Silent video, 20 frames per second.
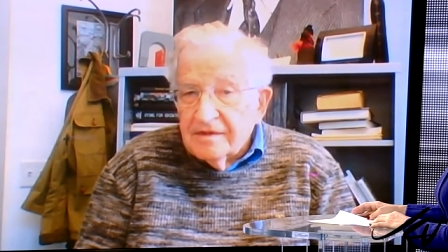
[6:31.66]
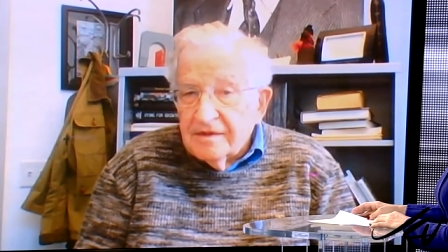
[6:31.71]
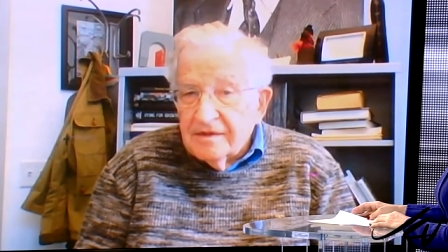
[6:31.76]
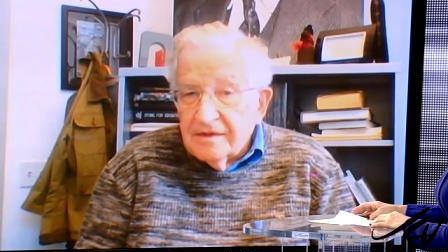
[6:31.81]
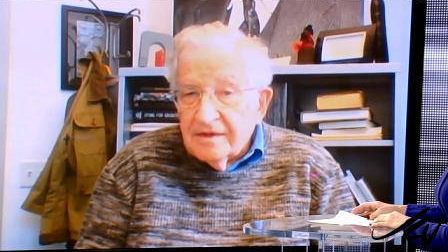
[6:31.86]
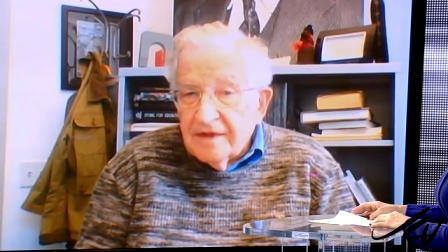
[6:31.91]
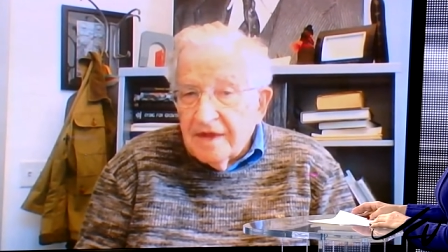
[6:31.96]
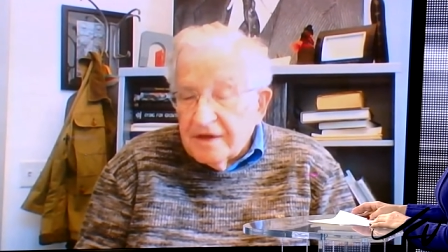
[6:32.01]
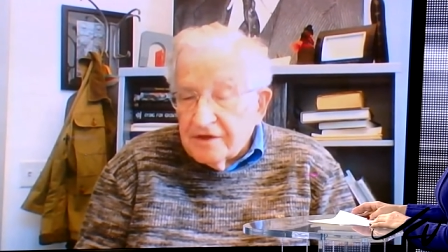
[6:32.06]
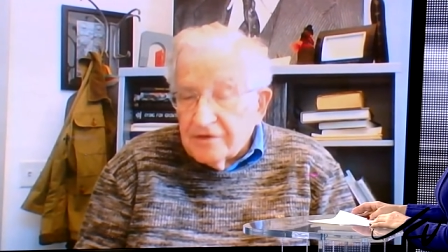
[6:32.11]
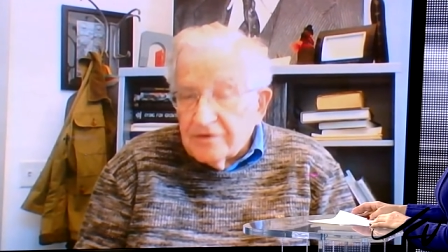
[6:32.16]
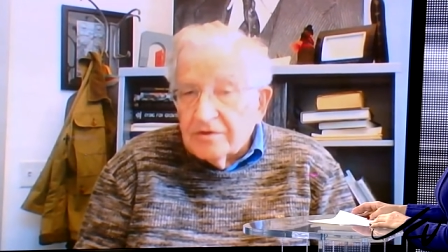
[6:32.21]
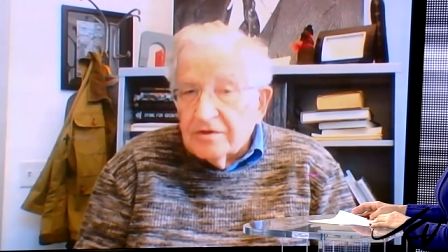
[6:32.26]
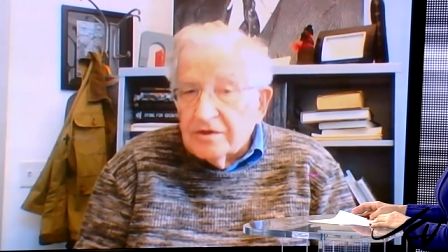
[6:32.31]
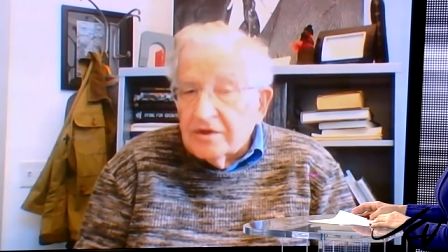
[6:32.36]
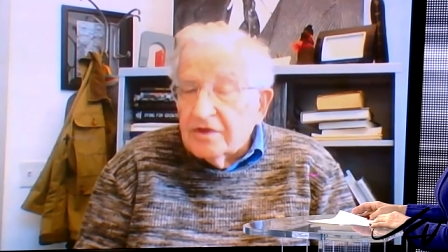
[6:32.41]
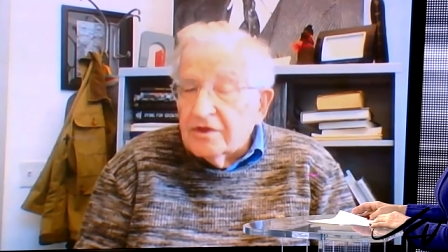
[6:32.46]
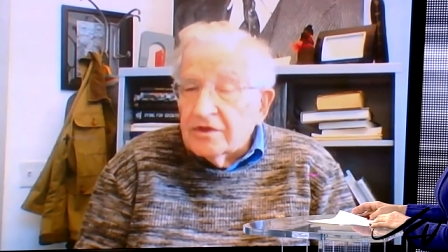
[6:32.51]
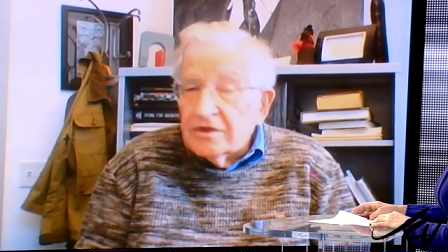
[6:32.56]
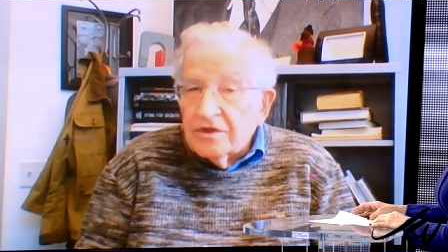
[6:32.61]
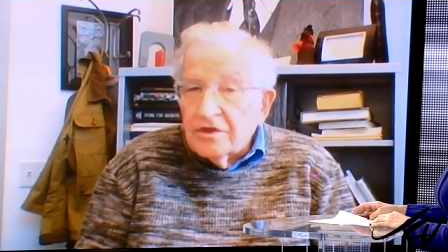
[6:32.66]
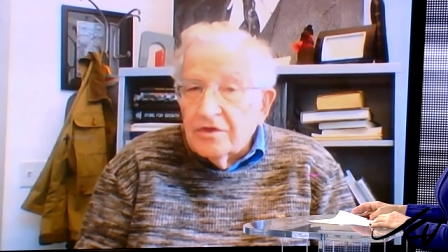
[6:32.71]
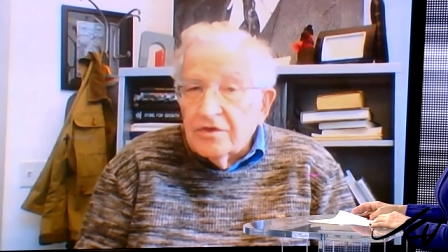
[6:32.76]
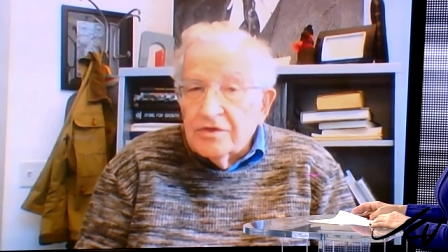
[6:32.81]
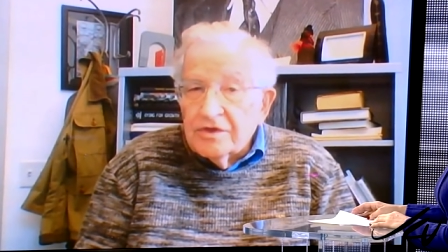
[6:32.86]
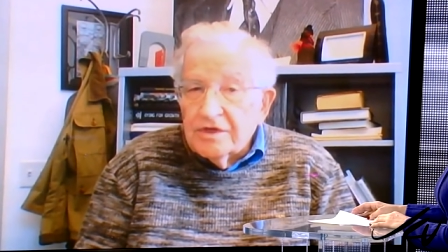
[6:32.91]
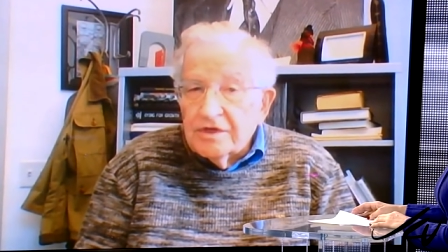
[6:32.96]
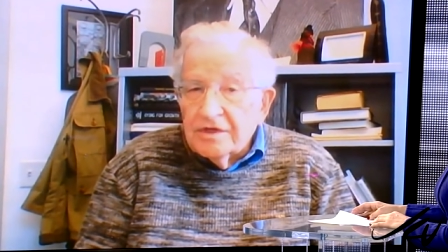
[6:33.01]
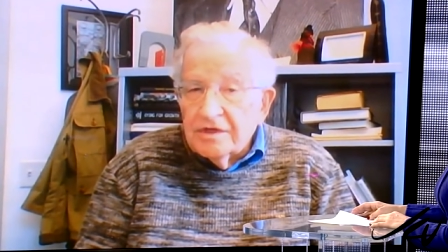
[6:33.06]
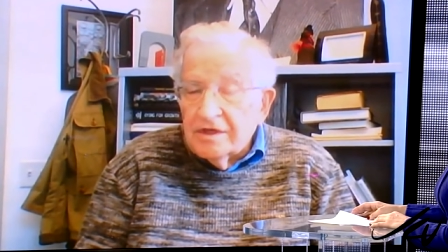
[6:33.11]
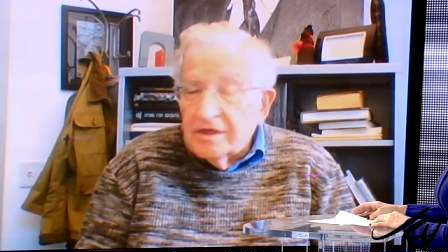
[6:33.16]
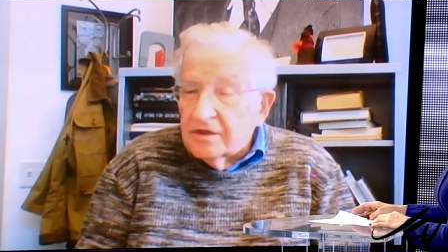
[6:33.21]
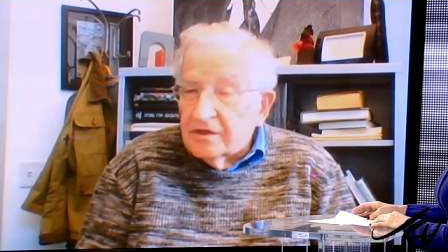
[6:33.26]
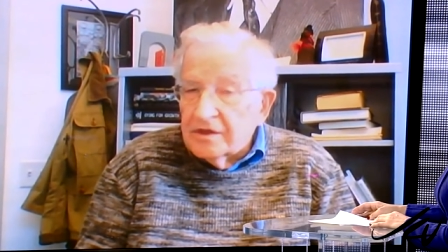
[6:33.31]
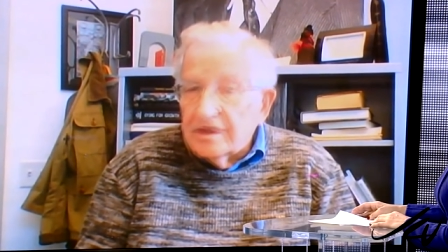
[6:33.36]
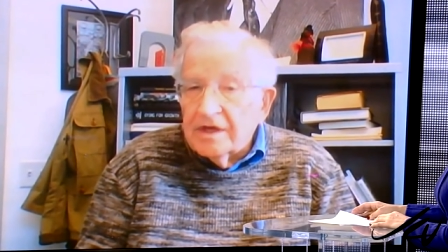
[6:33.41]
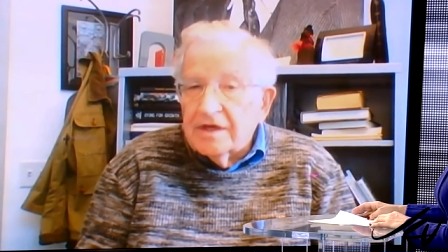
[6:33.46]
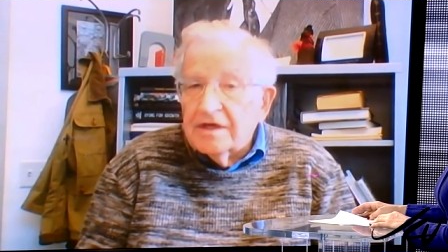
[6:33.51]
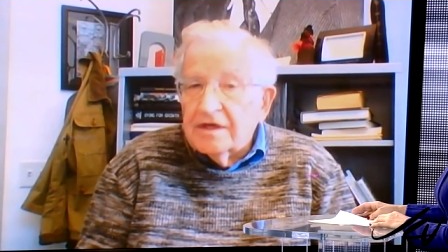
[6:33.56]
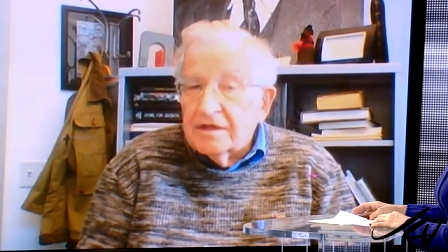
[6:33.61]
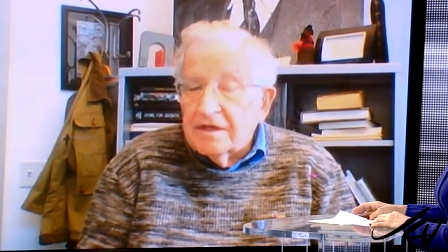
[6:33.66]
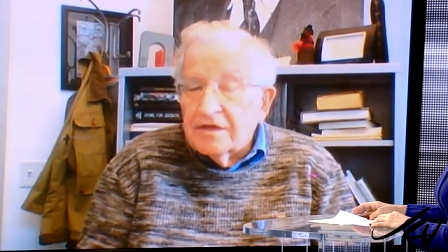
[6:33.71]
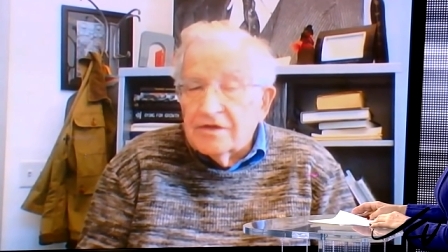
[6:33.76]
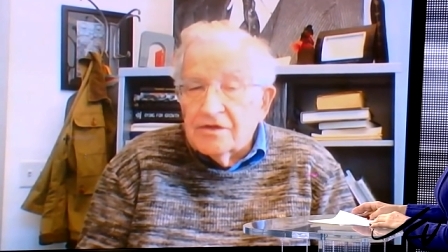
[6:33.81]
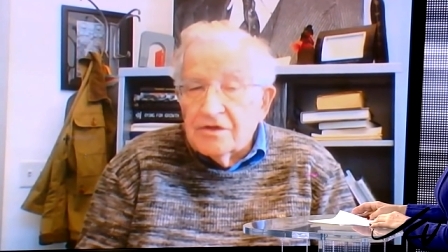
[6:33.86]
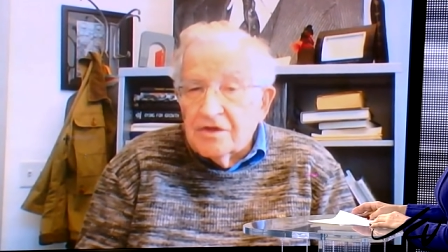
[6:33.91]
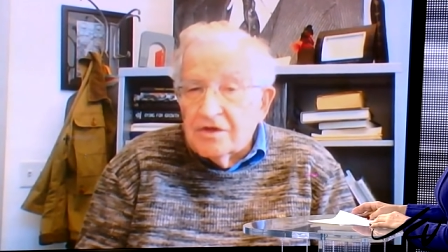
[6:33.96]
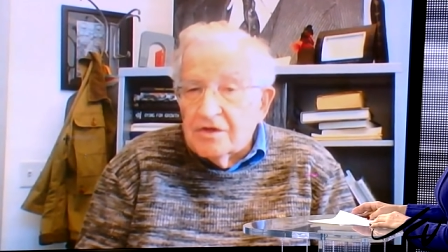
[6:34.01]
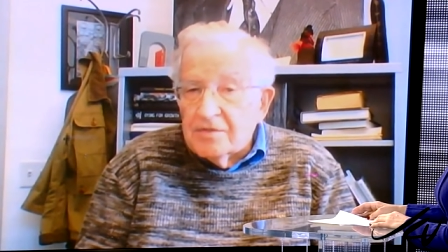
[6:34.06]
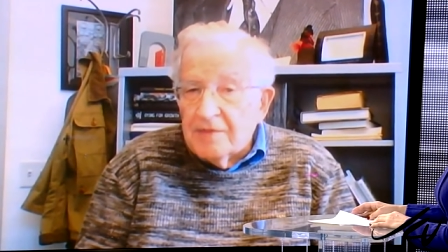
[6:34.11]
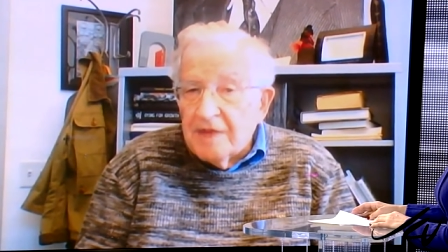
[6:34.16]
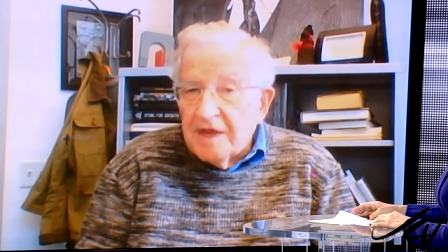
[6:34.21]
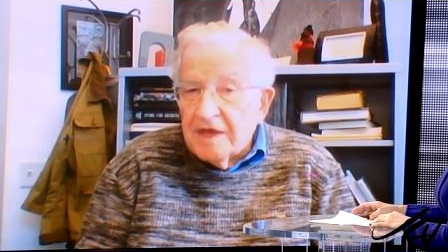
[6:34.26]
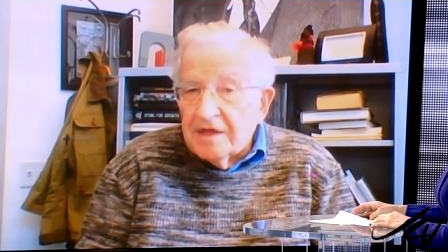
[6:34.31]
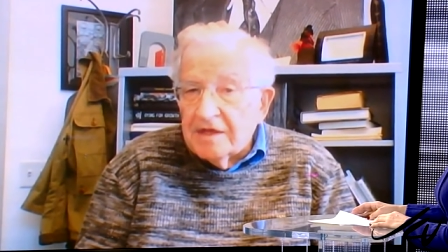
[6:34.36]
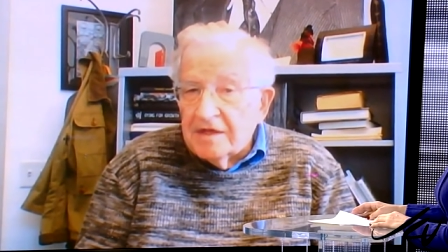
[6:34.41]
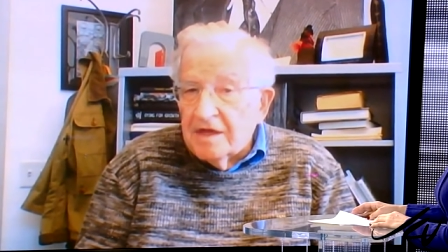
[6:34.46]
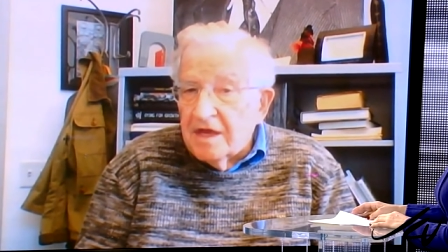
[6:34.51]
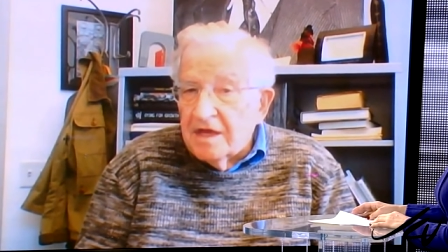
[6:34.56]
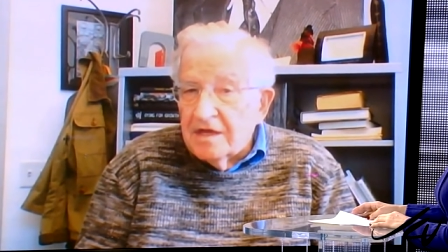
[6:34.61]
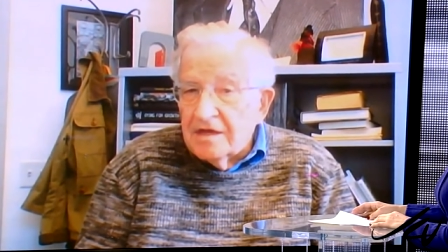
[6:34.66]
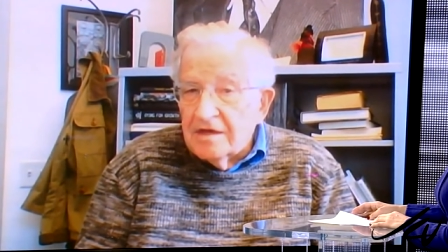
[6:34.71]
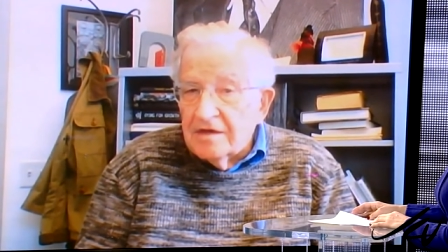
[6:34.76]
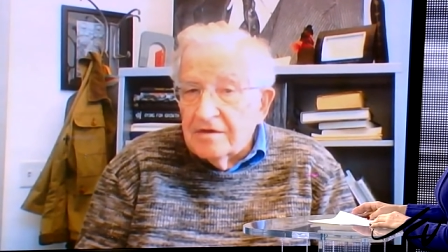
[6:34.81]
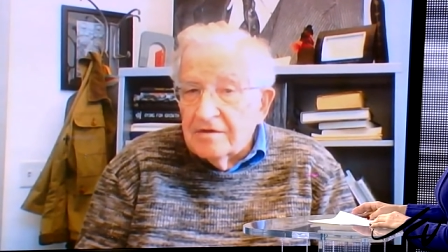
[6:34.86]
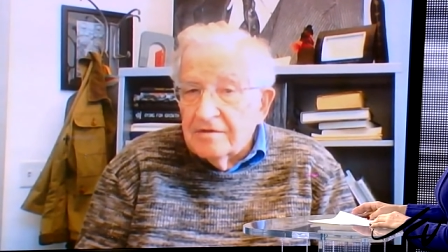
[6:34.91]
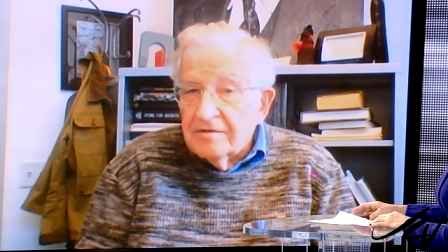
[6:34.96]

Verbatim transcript: natural conclusion, okay, let's disband NATO.